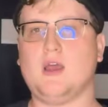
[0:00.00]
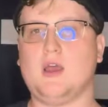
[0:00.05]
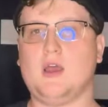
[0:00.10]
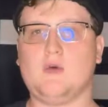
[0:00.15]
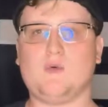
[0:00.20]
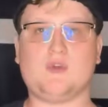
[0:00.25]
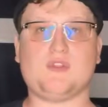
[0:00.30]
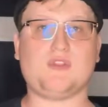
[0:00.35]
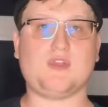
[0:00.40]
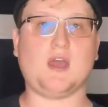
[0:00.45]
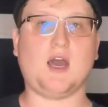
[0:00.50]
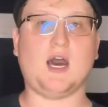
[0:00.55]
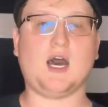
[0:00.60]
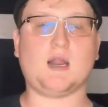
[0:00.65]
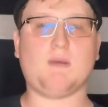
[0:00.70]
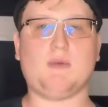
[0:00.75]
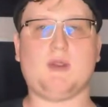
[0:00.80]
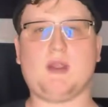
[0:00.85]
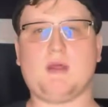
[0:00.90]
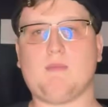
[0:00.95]
with the
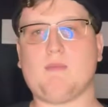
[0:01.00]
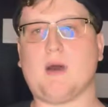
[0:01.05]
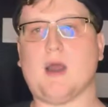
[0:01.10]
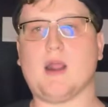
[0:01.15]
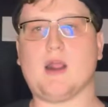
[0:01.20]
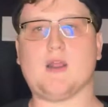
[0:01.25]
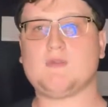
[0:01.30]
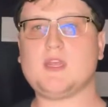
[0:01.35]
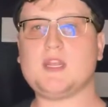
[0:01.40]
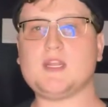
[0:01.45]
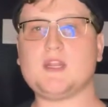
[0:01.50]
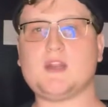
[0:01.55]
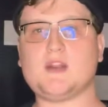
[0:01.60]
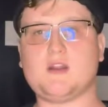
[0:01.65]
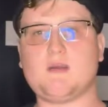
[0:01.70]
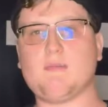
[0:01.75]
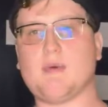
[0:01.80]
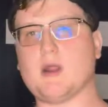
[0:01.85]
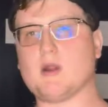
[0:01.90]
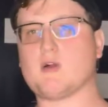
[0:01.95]
Ottoman Empire. They needed a
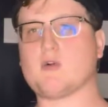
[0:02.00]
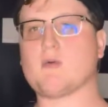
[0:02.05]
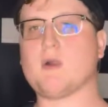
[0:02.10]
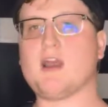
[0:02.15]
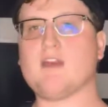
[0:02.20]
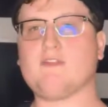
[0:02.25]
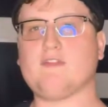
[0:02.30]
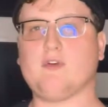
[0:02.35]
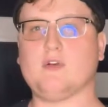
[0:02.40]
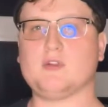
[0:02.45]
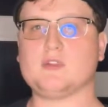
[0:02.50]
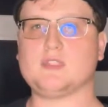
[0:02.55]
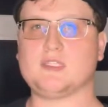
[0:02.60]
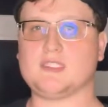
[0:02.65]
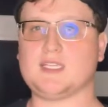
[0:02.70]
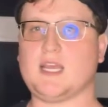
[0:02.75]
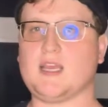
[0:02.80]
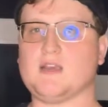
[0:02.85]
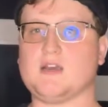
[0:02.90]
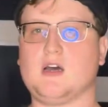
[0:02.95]
better rifle to
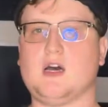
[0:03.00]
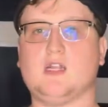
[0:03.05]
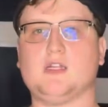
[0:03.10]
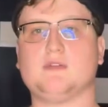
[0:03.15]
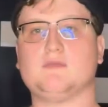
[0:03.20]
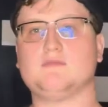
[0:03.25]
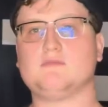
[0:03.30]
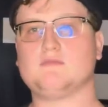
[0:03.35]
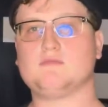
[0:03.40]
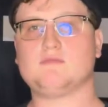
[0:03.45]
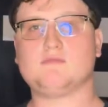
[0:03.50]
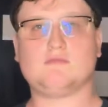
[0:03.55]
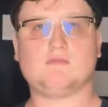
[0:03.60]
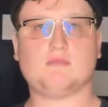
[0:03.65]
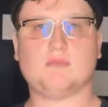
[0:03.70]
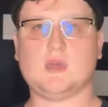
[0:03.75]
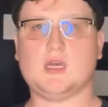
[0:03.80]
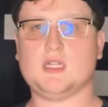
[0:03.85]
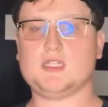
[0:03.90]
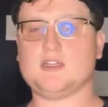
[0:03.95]
take on
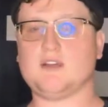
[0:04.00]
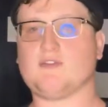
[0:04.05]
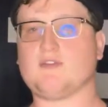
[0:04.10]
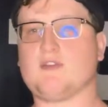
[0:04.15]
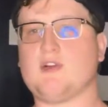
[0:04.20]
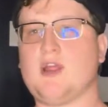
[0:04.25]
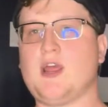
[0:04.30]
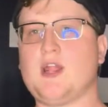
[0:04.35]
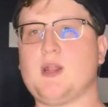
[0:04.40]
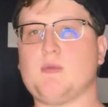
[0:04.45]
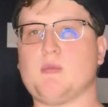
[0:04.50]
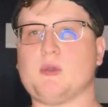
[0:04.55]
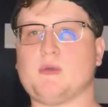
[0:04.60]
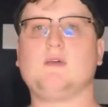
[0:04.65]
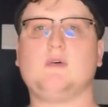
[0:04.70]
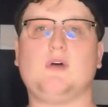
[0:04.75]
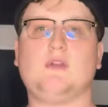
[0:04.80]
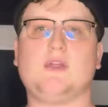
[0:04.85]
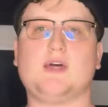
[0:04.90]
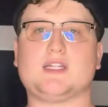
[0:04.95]
a different enemy.
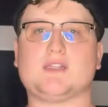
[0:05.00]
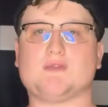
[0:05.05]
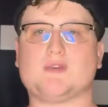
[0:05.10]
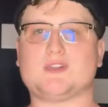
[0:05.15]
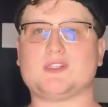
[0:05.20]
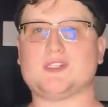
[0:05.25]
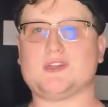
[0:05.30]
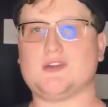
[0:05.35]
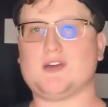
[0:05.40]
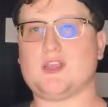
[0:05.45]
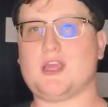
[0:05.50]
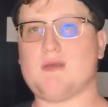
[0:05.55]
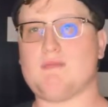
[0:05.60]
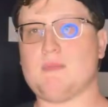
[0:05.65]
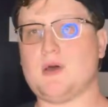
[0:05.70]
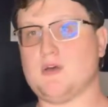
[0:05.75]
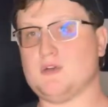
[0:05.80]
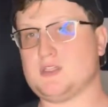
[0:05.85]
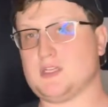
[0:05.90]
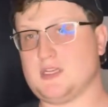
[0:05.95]
Well, that's where Sergei
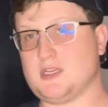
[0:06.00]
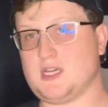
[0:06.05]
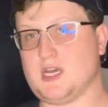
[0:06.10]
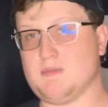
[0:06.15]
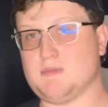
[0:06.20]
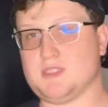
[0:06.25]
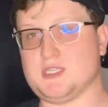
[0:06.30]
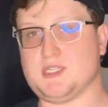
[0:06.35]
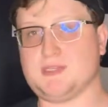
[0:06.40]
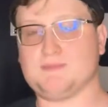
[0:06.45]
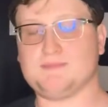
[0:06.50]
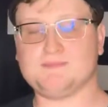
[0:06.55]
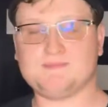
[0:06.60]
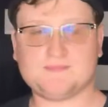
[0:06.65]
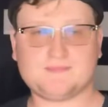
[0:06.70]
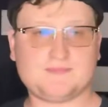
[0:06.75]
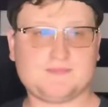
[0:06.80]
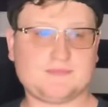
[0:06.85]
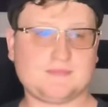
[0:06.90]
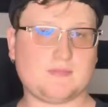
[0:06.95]
Mosin comes in,
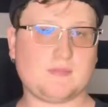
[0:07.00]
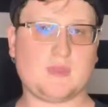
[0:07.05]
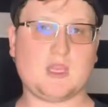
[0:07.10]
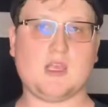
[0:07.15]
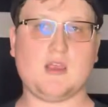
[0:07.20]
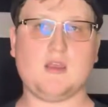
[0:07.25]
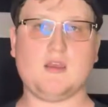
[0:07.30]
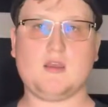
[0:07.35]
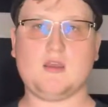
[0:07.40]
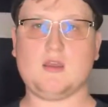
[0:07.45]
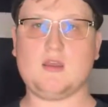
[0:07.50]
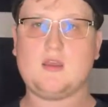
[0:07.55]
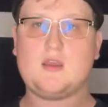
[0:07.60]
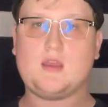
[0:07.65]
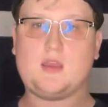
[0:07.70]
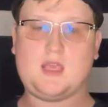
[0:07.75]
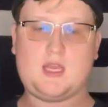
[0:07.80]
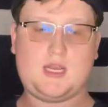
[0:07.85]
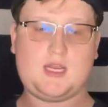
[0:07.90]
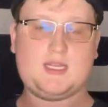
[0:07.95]

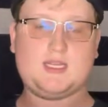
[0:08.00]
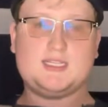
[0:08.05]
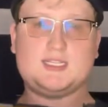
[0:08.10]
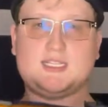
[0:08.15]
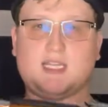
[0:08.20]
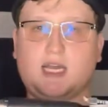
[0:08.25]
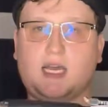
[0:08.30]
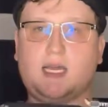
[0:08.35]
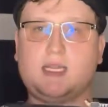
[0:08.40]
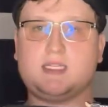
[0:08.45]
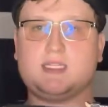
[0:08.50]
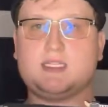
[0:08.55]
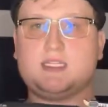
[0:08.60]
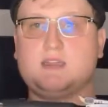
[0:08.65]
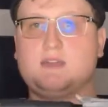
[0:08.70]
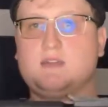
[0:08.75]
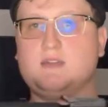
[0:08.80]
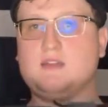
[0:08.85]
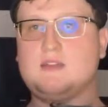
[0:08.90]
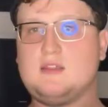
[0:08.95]
and he designs
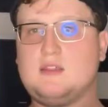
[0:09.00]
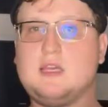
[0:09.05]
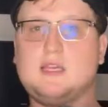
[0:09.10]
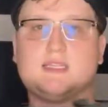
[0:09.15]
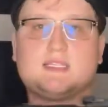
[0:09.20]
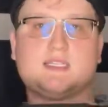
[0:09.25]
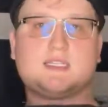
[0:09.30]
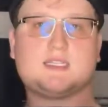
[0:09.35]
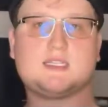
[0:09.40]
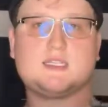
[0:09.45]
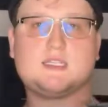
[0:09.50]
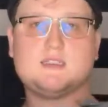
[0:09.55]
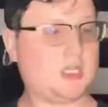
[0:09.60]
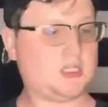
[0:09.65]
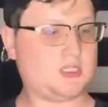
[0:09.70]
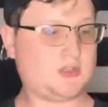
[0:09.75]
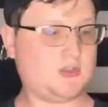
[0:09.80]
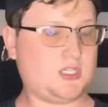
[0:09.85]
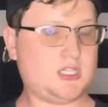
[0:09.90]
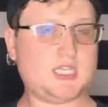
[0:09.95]
this.
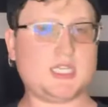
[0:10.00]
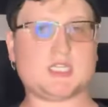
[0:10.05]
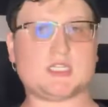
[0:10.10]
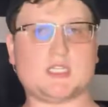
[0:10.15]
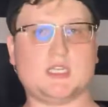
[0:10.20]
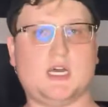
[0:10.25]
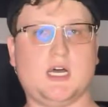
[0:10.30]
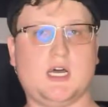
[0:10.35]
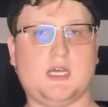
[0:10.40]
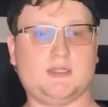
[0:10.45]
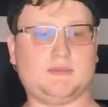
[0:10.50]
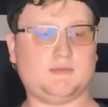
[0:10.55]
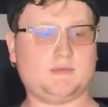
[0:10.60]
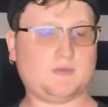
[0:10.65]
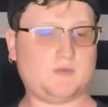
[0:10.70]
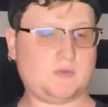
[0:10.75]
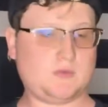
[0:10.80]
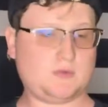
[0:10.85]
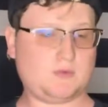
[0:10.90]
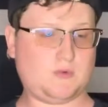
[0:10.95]
So this gun
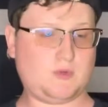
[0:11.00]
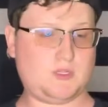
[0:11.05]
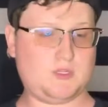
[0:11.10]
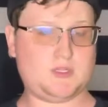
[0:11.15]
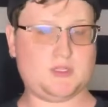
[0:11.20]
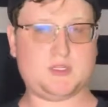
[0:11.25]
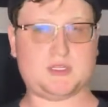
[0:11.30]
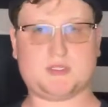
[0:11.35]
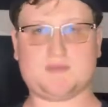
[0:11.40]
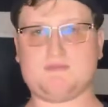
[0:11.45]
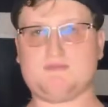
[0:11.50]
was